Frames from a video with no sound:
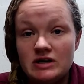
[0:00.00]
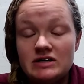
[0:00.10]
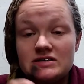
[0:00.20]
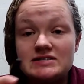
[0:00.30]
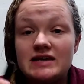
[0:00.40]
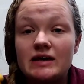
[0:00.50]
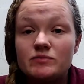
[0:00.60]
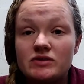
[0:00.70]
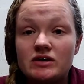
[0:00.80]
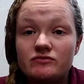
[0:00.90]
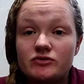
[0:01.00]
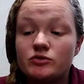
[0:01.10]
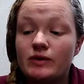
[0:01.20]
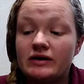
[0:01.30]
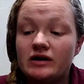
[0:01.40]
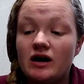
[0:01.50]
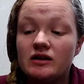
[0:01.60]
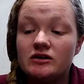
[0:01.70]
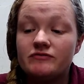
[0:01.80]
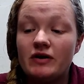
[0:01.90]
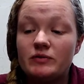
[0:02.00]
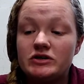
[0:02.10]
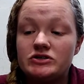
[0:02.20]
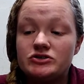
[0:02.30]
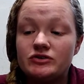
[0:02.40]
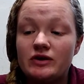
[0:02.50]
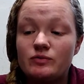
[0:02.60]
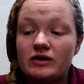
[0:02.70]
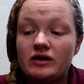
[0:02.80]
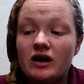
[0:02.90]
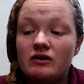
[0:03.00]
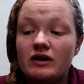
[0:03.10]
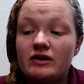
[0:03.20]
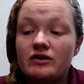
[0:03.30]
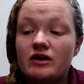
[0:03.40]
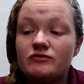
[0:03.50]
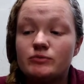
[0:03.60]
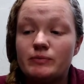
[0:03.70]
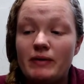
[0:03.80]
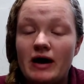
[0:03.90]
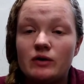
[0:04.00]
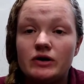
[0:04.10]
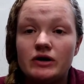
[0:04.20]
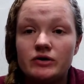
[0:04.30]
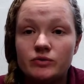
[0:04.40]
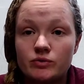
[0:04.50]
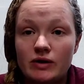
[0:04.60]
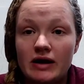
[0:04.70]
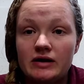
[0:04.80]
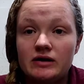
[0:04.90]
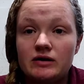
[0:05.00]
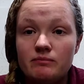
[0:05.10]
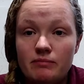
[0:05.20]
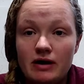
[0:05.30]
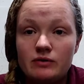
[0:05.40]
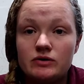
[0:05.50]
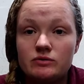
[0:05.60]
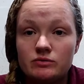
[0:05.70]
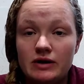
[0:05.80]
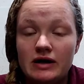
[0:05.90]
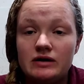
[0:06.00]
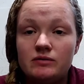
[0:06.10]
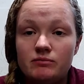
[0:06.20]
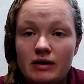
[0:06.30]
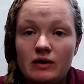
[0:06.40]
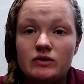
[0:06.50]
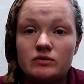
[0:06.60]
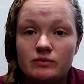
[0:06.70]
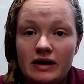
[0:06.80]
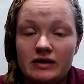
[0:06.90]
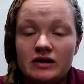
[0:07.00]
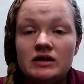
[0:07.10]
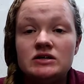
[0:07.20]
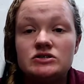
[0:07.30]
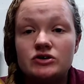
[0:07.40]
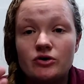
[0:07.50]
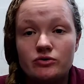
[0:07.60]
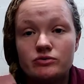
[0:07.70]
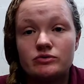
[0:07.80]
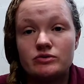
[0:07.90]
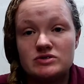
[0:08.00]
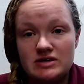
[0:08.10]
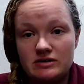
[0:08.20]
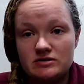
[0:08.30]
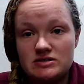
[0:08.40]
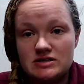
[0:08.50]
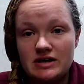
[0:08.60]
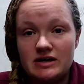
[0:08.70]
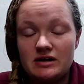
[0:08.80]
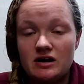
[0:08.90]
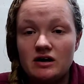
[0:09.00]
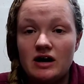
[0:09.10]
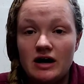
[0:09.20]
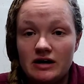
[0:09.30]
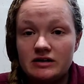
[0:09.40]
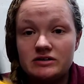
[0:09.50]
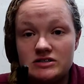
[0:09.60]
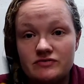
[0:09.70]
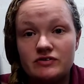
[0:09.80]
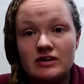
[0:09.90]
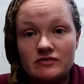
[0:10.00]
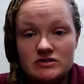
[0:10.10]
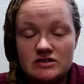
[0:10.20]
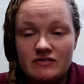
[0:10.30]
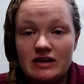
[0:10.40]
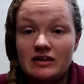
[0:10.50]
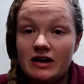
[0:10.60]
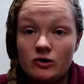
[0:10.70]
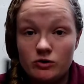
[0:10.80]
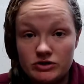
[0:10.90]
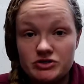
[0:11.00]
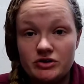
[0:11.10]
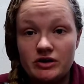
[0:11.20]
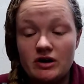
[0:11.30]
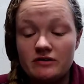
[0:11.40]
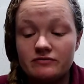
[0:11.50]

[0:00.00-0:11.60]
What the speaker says: Same thing for the red collar. If I wanted to turn that red collar on and off, it'd be power, red, power, red, power, red, to go through those cycles to get it on different levels of that light or to turn it off.